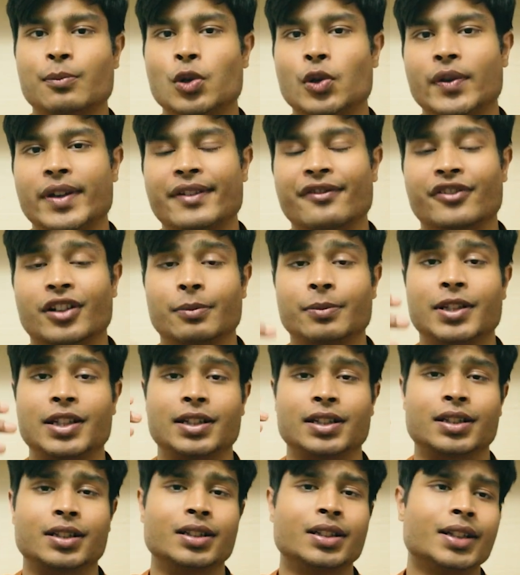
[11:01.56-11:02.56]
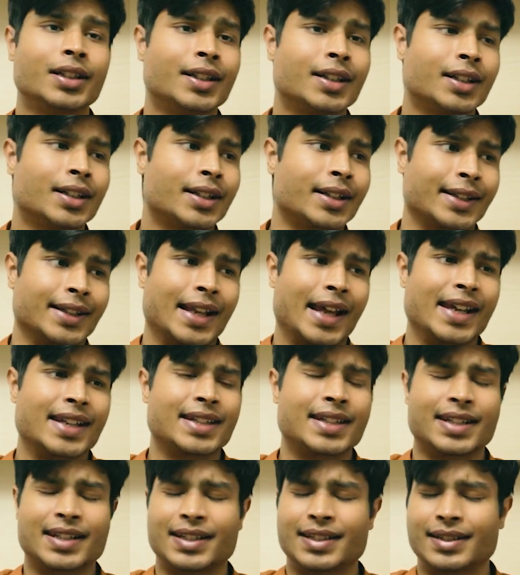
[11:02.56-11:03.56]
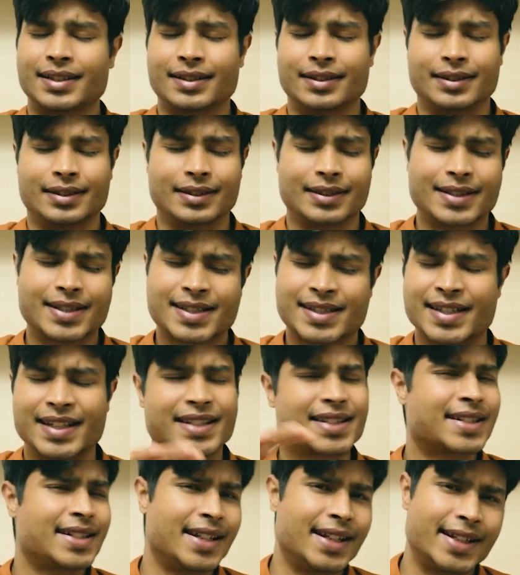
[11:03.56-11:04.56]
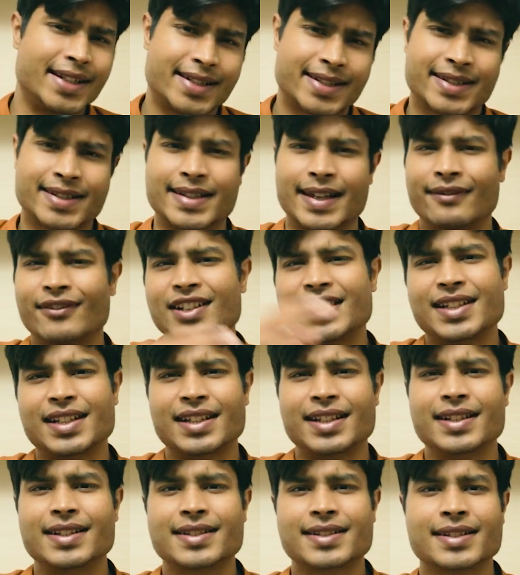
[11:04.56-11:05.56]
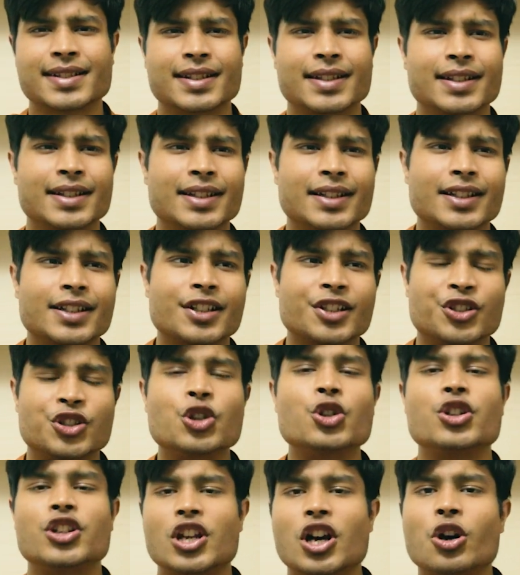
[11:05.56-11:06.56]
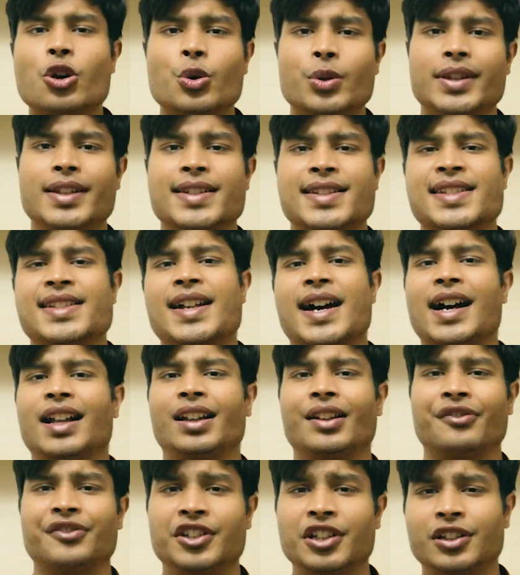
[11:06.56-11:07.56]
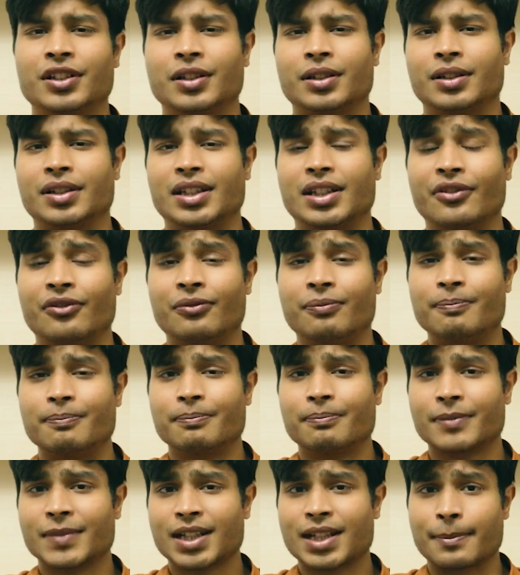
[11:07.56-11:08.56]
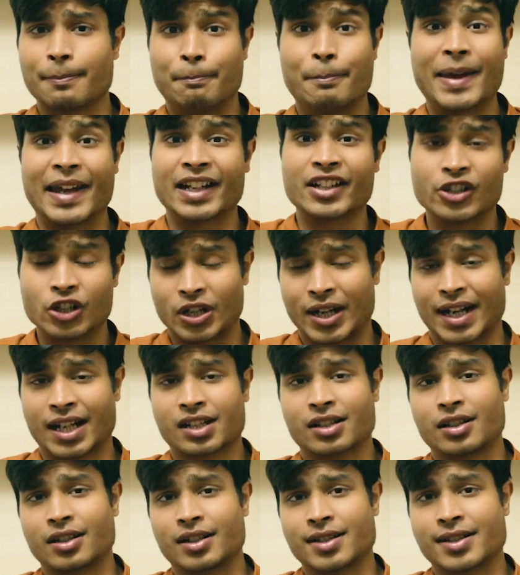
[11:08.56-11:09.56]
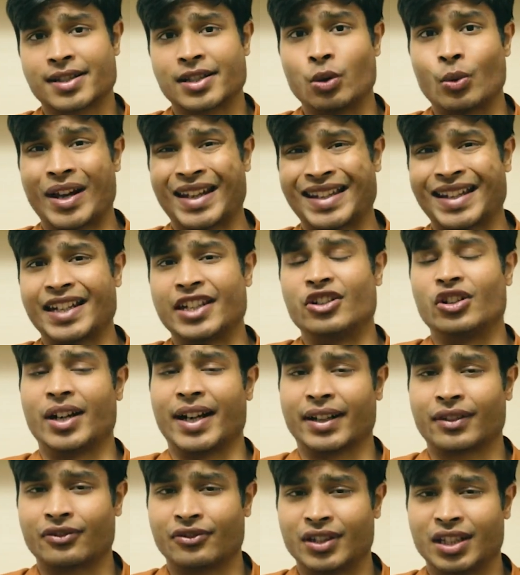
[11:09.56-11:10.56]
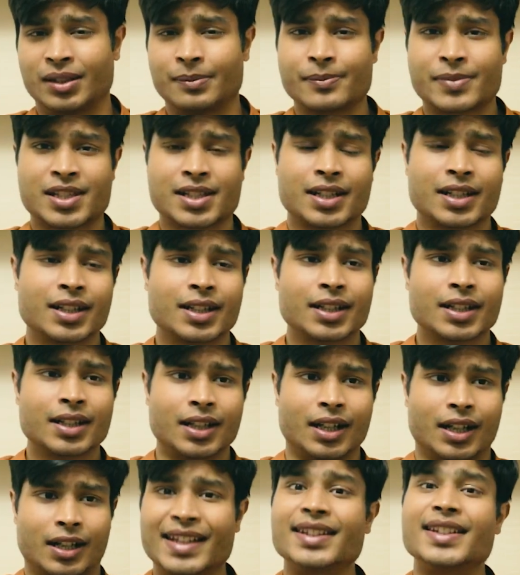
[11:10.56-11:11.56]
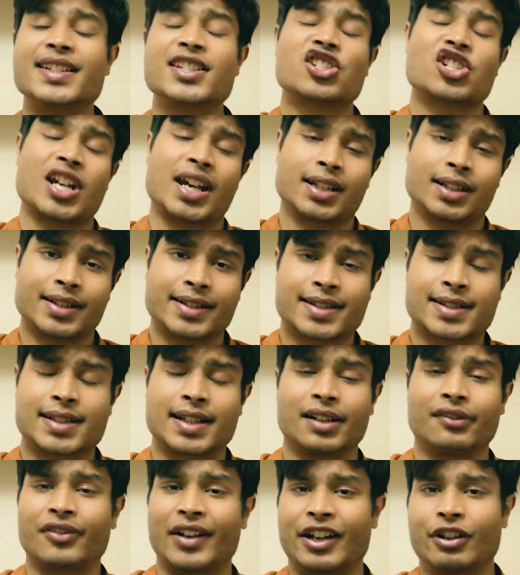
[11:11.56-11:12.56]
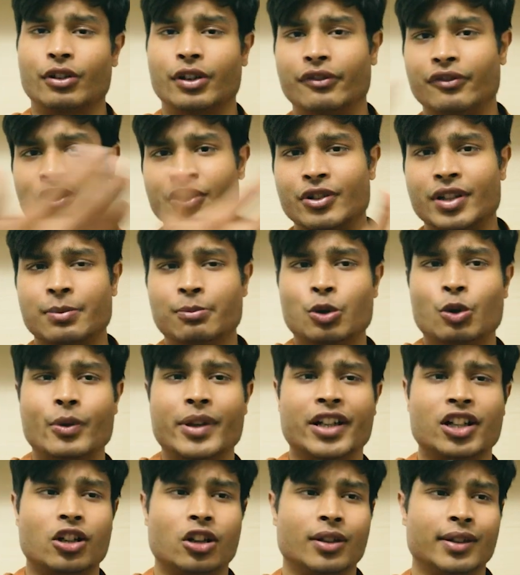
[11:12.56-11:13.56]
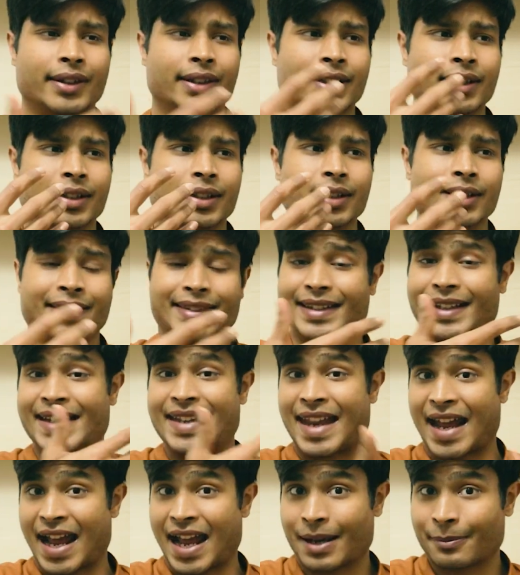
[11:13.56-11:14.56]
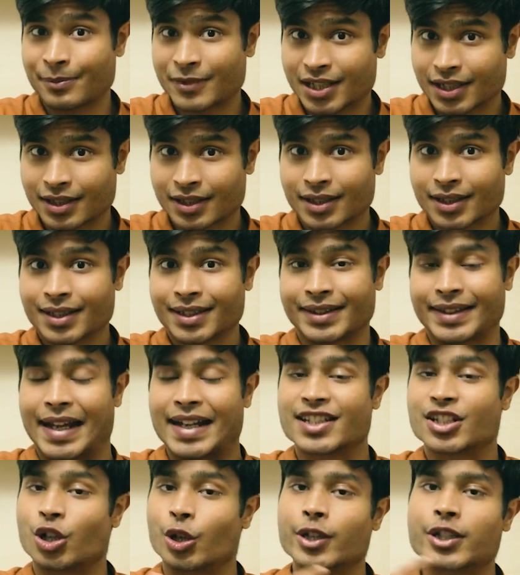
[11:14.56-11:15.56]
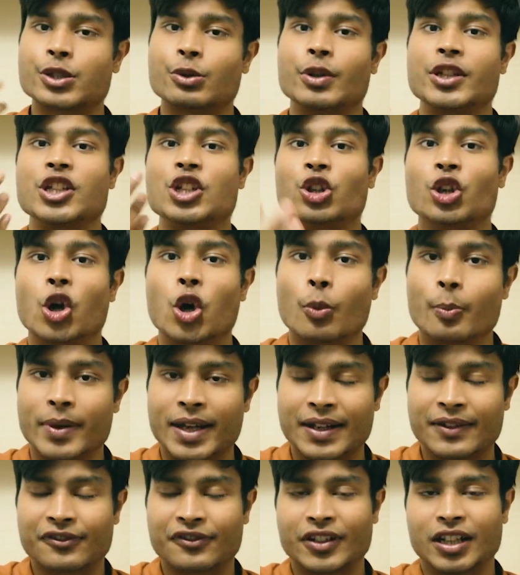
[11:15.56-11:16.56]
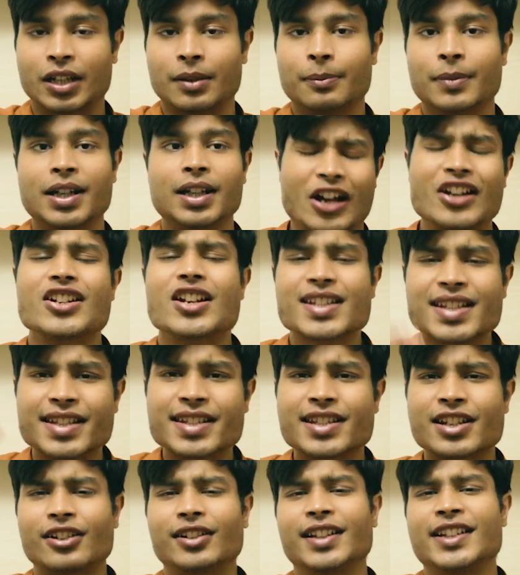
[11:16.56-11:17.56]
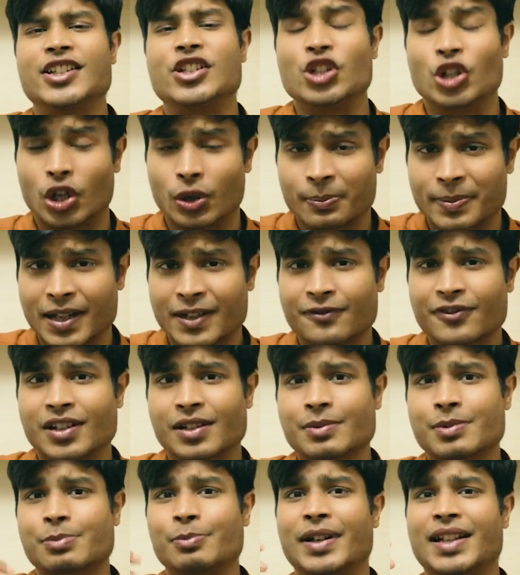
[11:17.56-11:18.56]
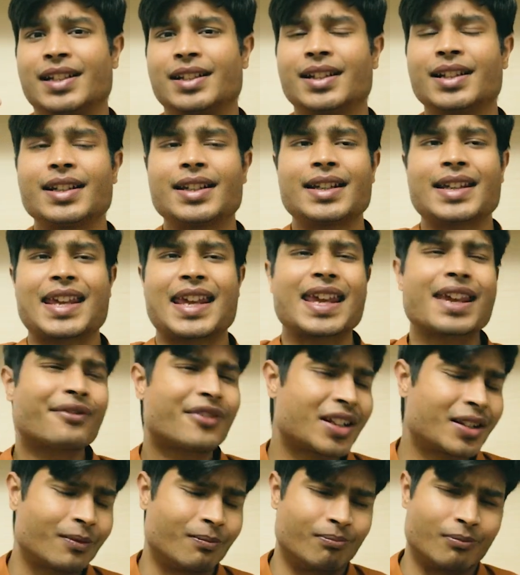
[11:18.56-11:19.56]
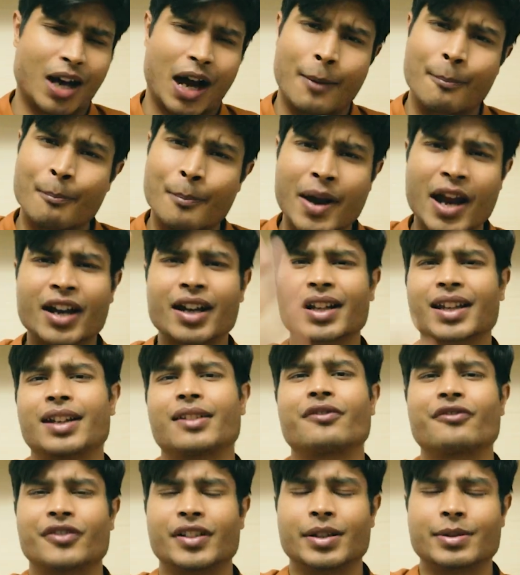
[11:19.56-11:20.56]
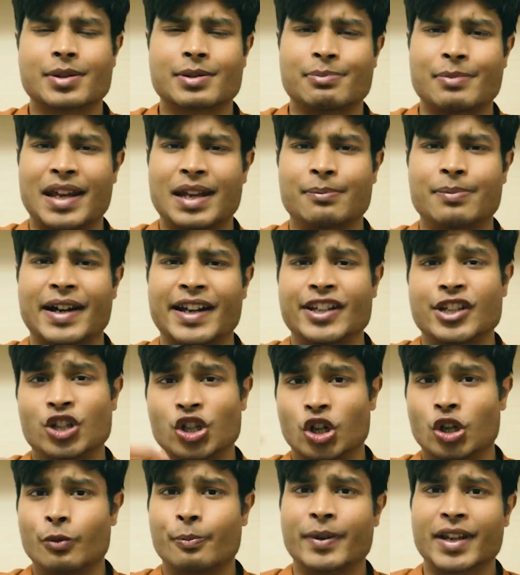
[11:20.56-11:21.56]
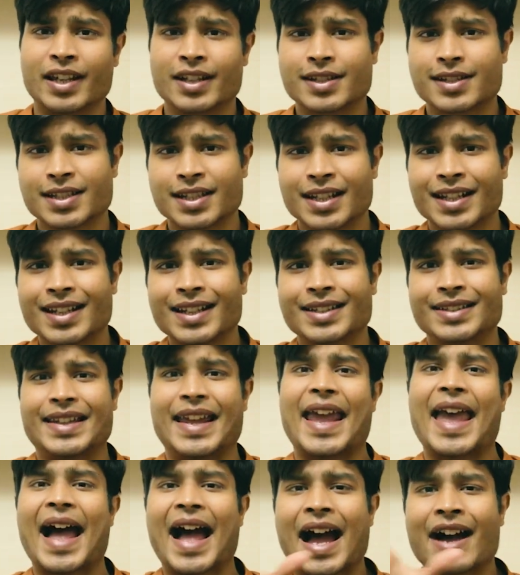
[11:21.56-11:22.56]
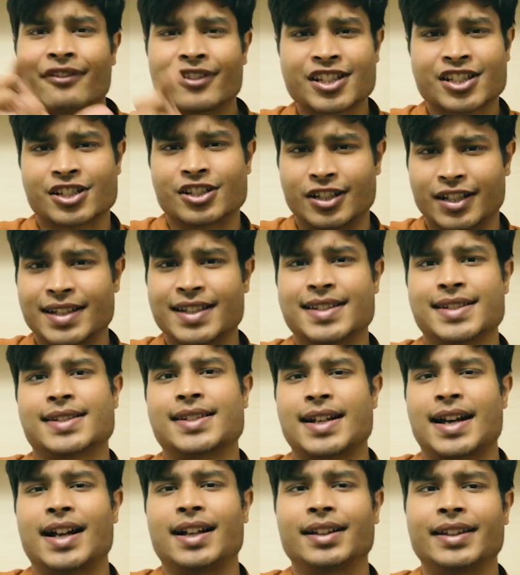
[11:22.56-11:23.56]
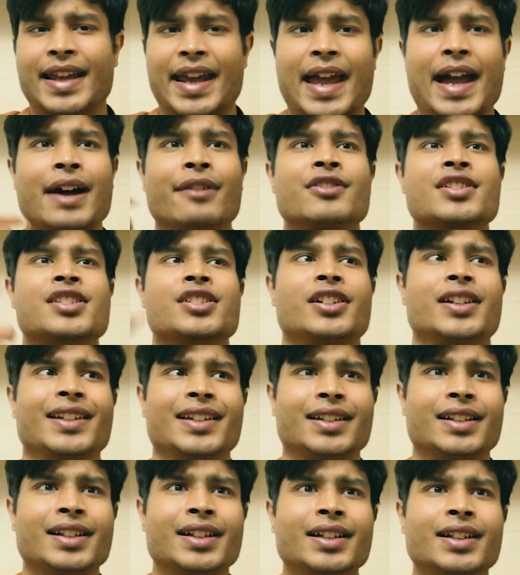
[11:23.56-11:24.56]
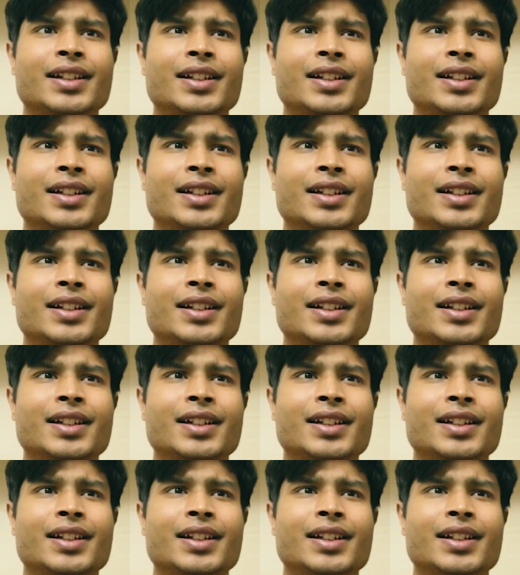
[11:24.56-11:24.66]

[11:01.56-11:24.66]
movie from the 1960s, 70s, you know the style of the big directors, the way they direct films. In this channel itself, I reviewed a movie called The Damned. That's also a European film. Not necessarily European films, but even American films made by Europeans, they have a certain style, they have a certain